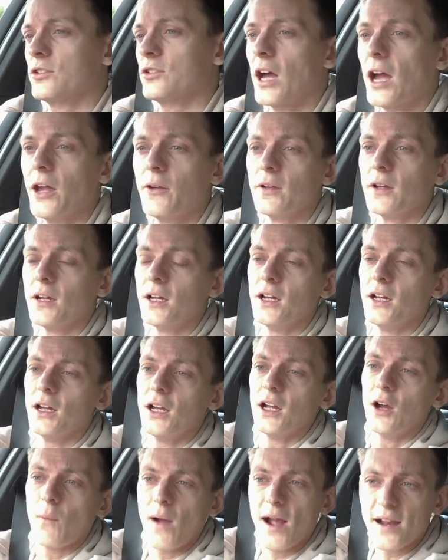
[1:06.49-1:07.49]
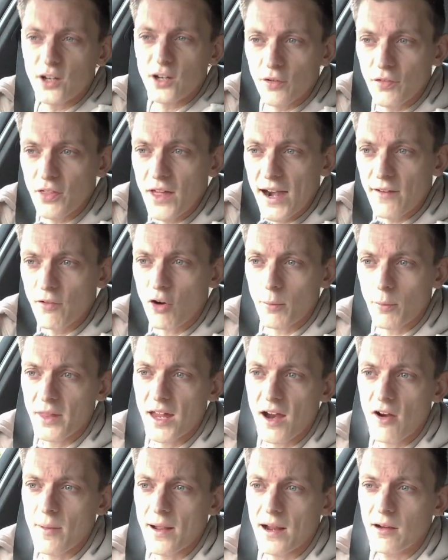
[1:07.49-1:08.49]
So we're heading off there. I've got to be
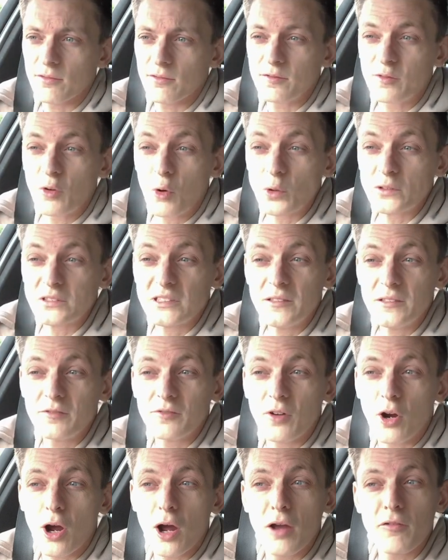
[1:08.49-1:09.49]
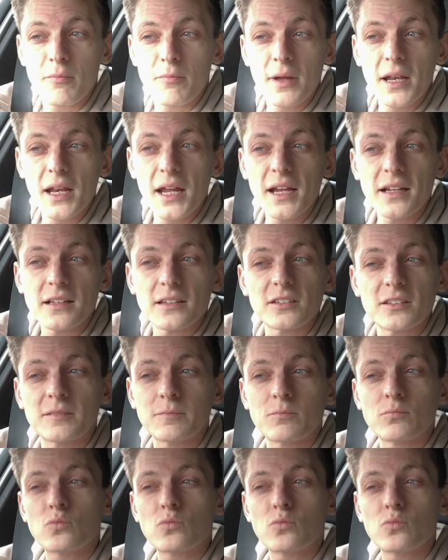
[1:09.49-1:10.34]
there in about 45 minutes.